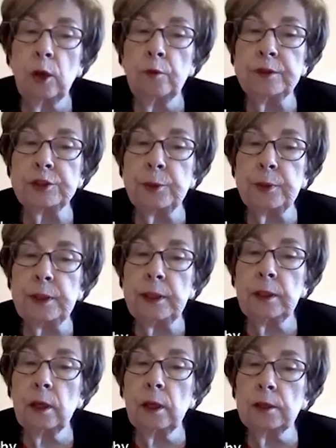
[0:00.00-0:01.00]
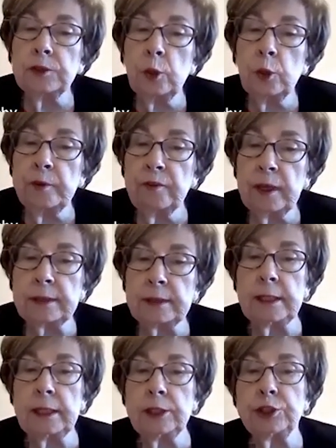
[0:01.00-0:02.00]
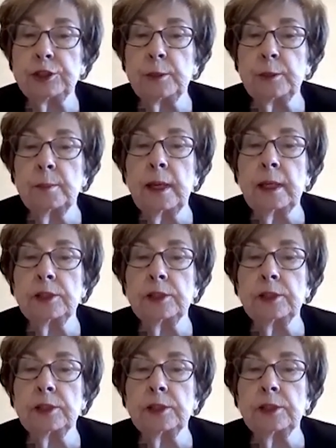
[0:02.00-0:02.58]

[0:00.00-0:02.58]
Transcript: screening also reflects ageism,